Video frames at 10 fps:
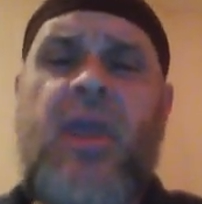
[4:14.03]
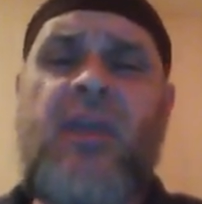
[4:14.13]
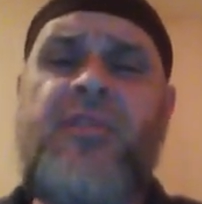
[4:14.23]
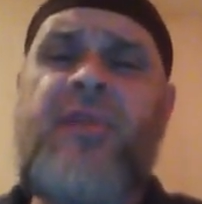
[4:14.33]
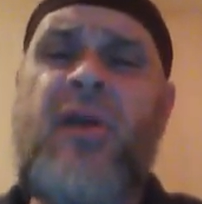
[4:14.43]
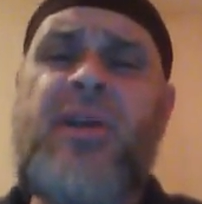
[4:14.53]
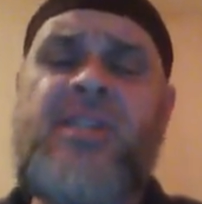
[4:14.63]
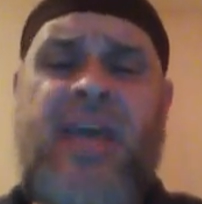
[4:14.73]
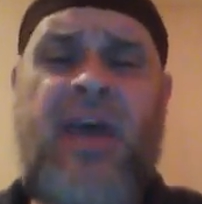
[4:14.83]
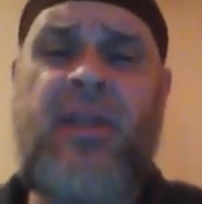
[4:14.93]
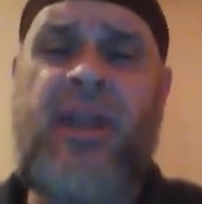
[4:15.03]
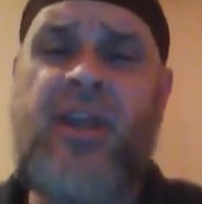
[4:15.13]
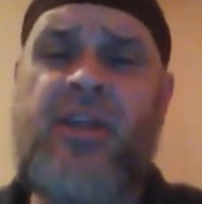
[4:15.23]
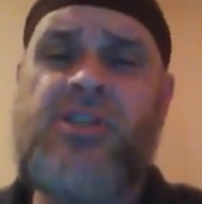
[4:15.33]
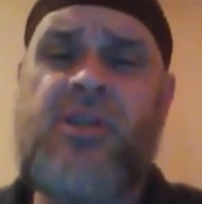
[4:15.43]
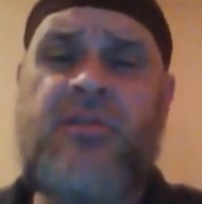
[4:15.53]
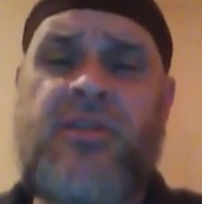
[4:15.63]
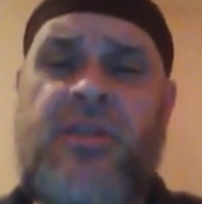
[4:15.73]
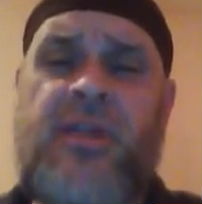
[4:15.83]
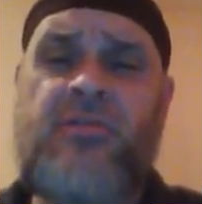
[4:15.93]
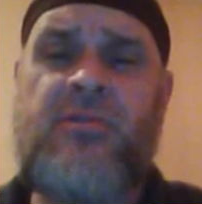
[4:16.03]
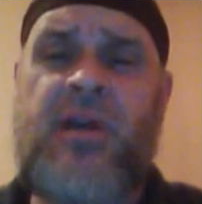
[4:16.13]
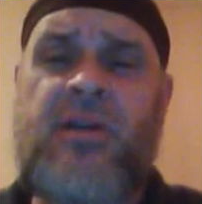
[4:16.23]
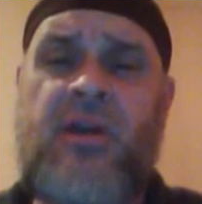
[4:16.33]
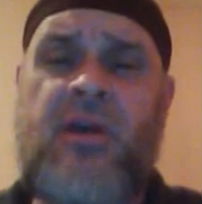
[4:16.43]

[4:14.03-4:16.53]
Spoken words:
It's very telling, and it shows that they do not